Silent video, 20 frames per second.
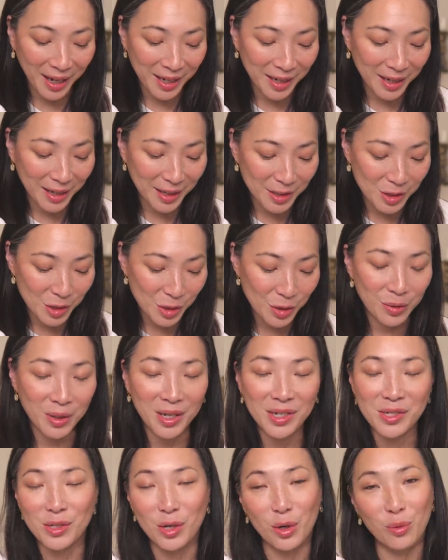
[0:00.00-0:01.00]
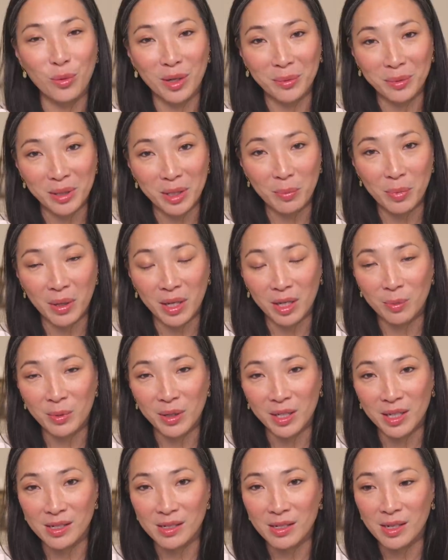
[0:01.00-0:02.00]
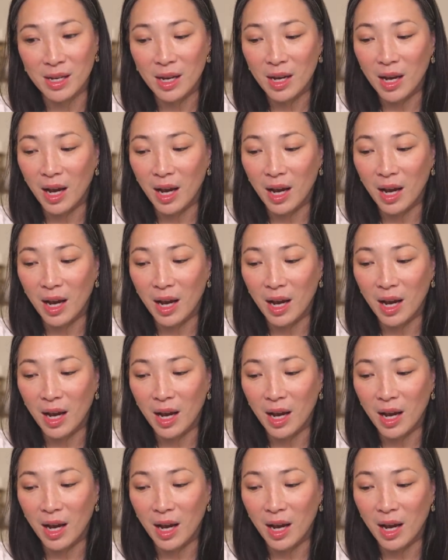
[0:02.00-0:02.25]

and you guys know what I'm gonna pick because